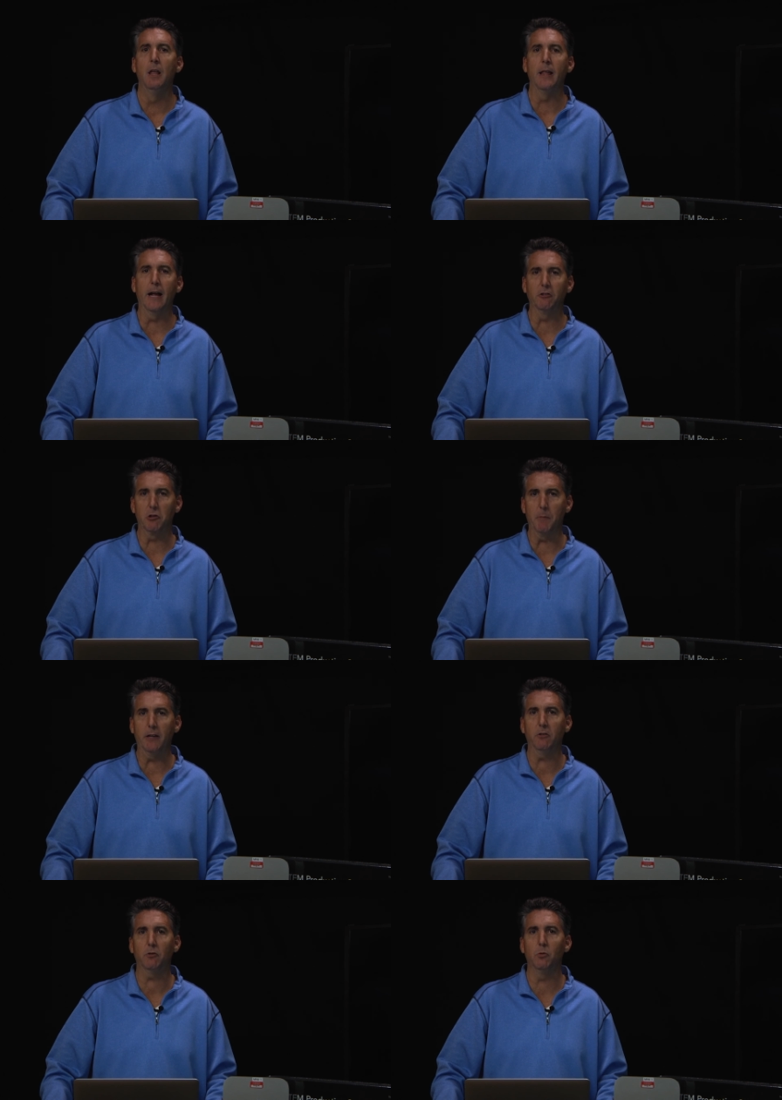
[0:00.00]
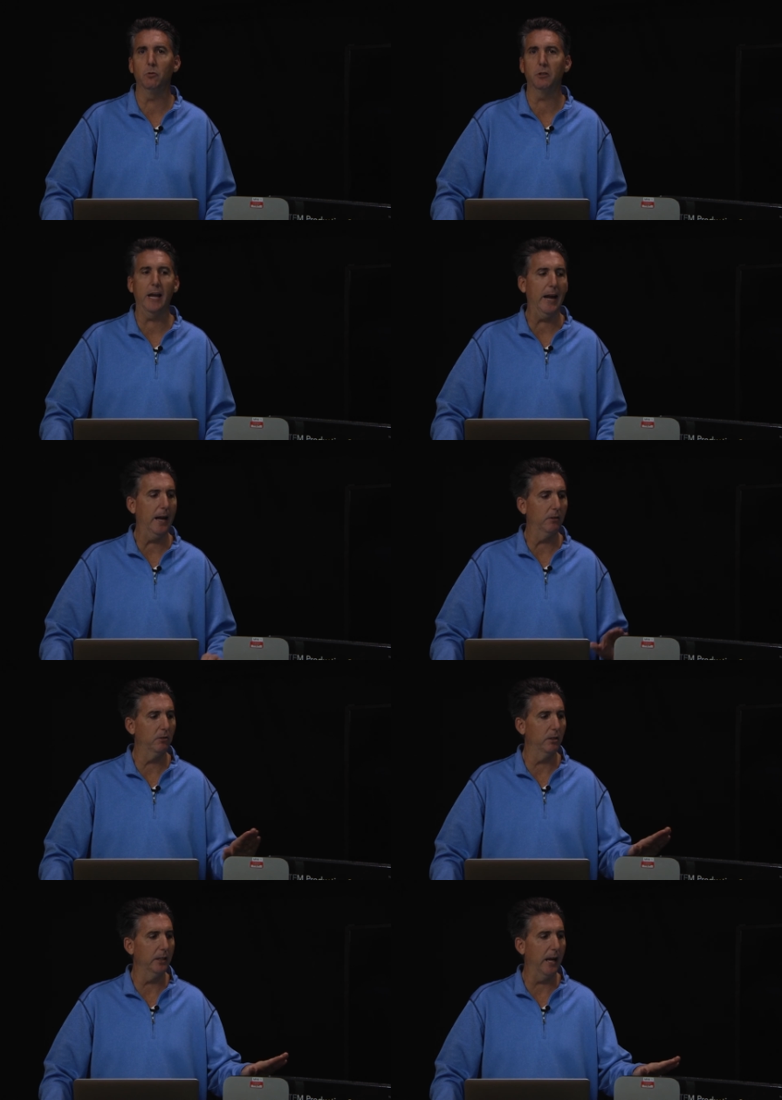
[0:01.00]
That's a tremendous tool to add
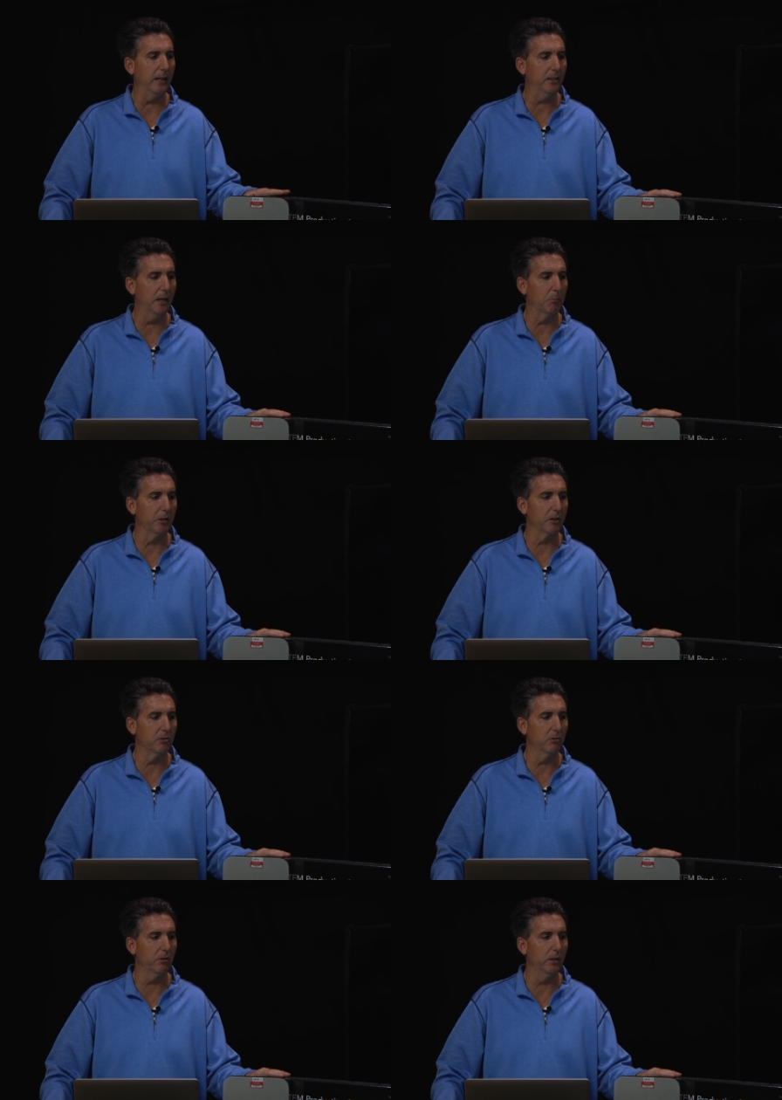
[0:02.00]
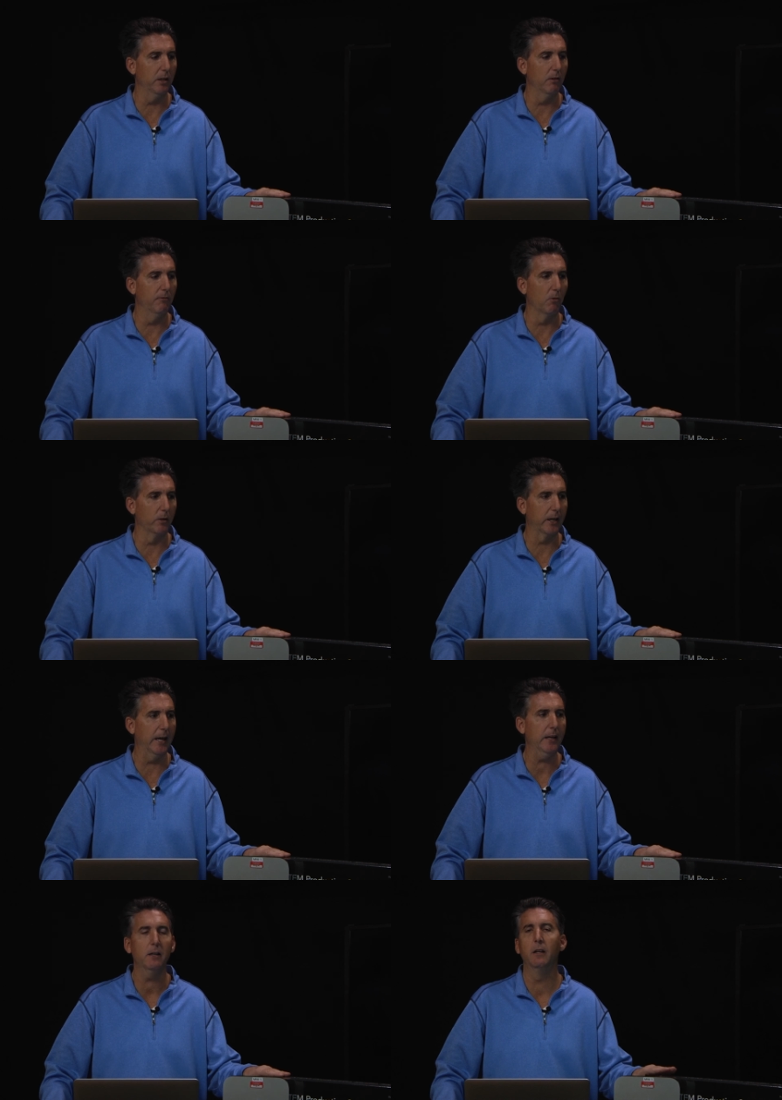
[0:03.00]
to the A T E M Production Studio four
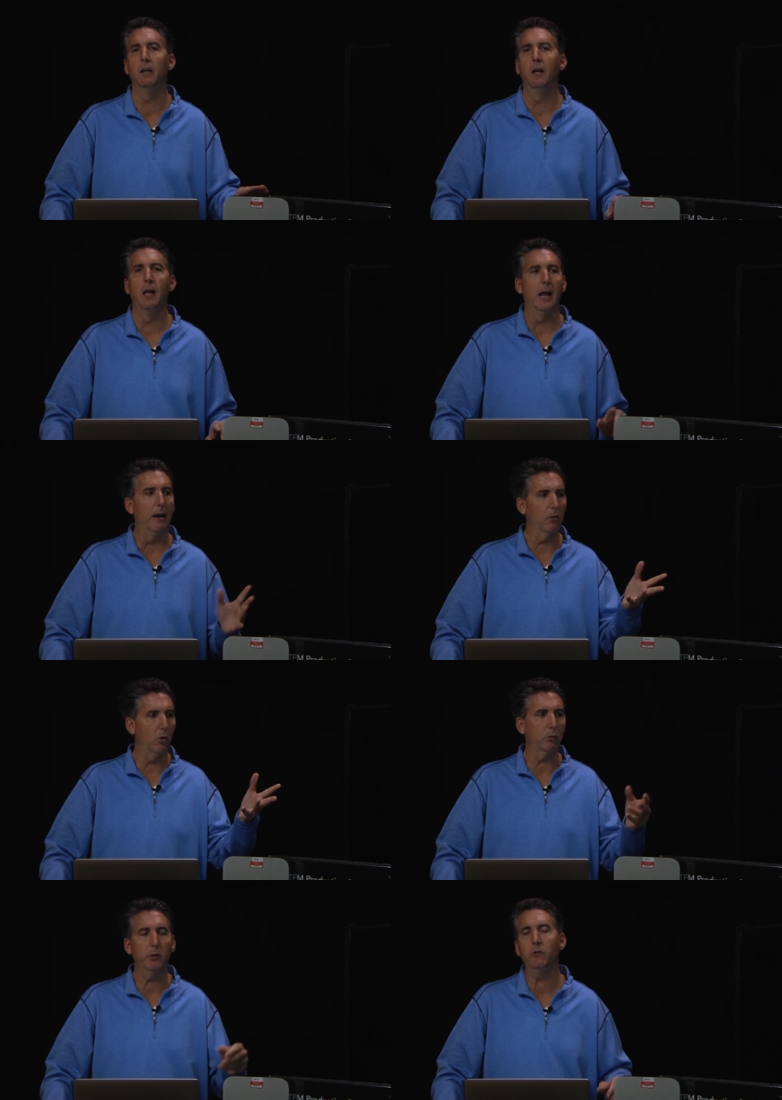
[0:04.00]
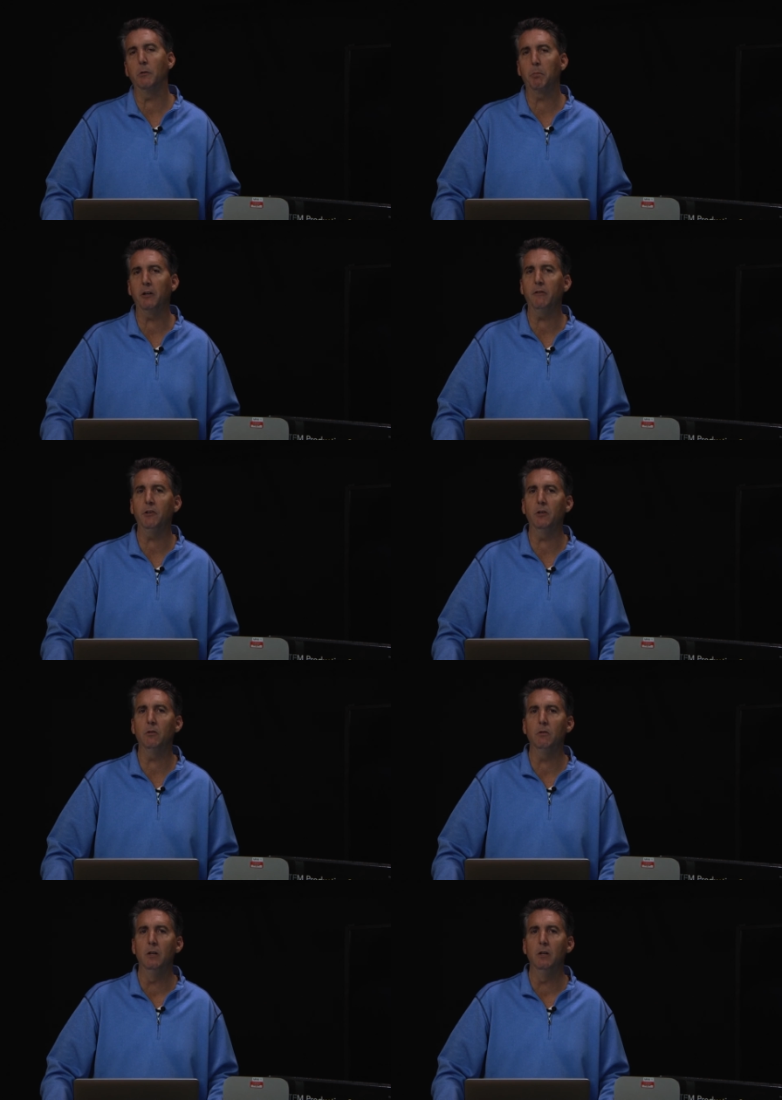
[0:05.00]
K. And of course we use a preview